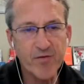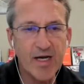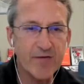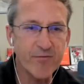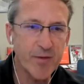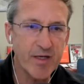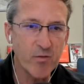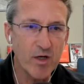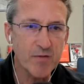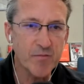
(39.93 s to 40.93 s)
Friday, everybody.
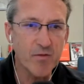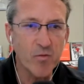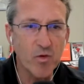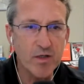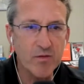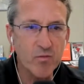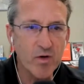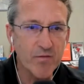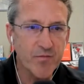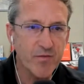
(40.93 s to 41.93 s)
Welcome to the Word on
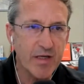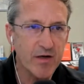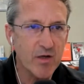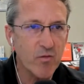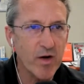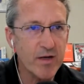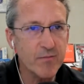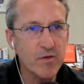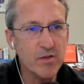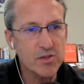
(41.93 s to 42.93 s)
Wealth with Gary
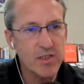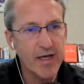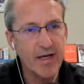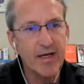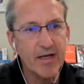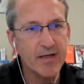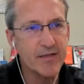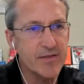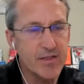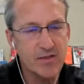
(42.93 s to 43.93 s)
Quackenbush
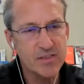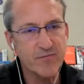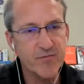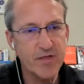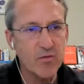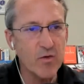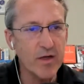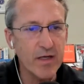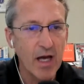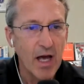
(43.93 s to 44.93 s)
and Darcie
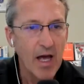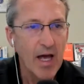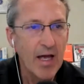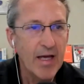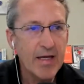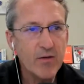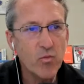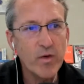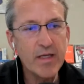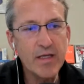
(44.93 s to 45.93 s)
Fuqua. Hey,
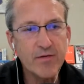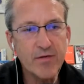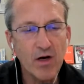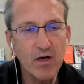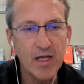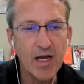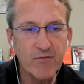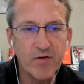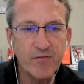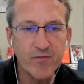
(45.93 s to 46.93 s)
we talk
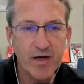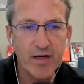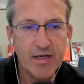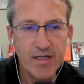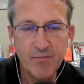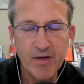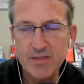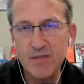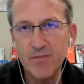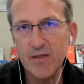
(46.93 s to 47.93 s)
every Friday
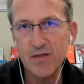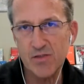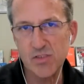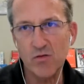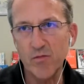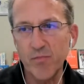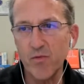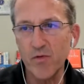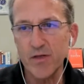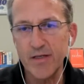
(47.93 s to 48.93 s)
about something that is so
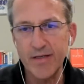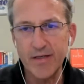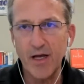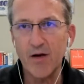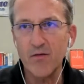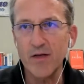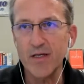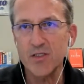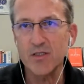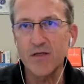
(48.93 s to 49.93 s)
important in our
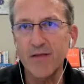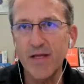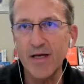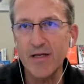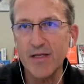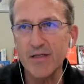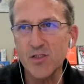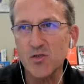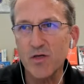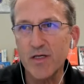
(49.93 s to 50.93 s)
nation, and that
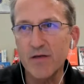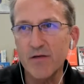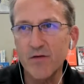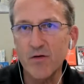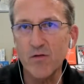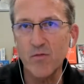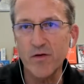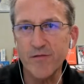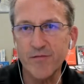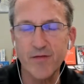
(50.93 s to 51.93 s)
is trying to deal
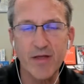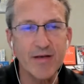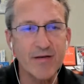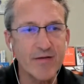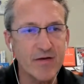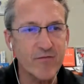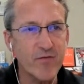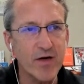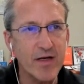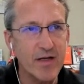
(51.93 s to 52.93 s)
with and
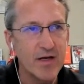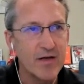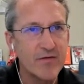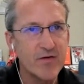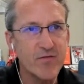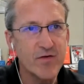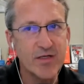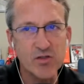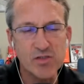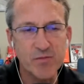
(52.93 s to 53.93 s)
identify different
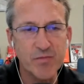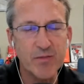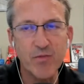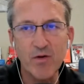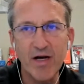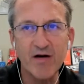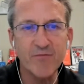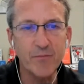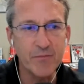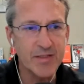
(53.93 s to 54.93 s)
issues that people
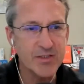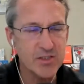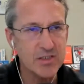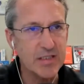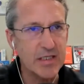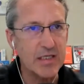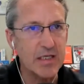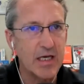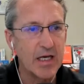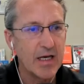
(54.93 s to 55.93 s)
have
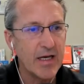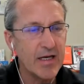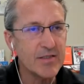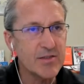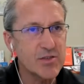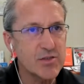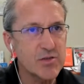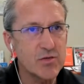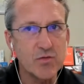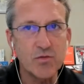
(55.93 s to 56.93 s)
mentally and
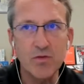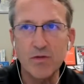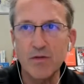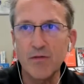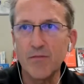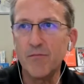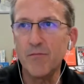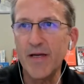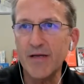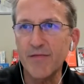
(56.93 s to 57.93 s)
to
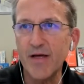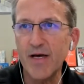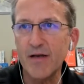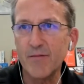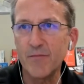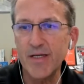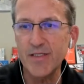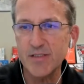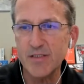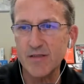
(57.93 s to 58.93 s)
make that
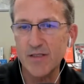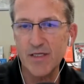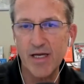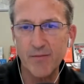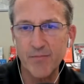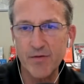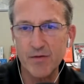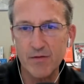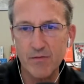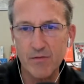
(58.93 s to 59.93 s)
amazing thing happen.